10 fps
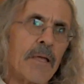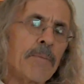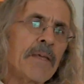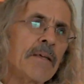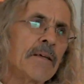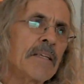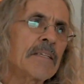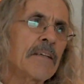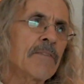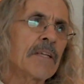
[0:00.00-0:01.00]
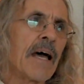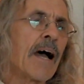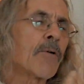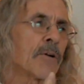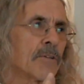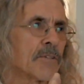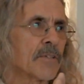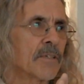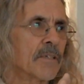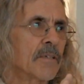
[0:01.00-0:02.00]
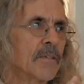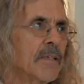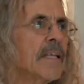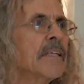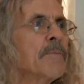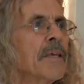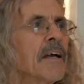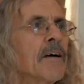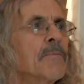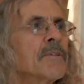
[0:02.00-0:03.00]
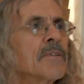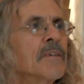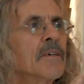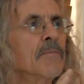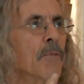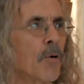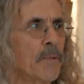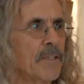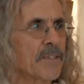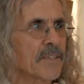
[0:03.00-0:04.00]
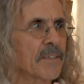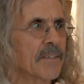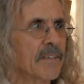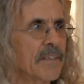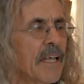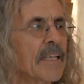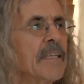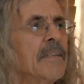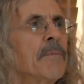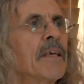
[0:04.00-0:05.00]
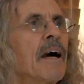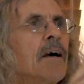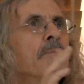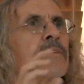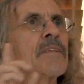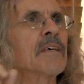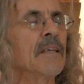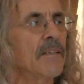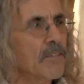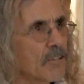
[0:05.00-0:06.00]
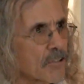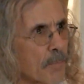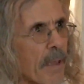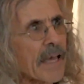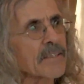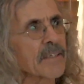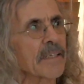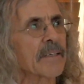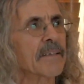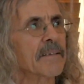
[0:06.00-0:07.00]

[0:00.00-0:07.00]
Maybe it's even hours. Then it becomes moments. Then it becomes just passing.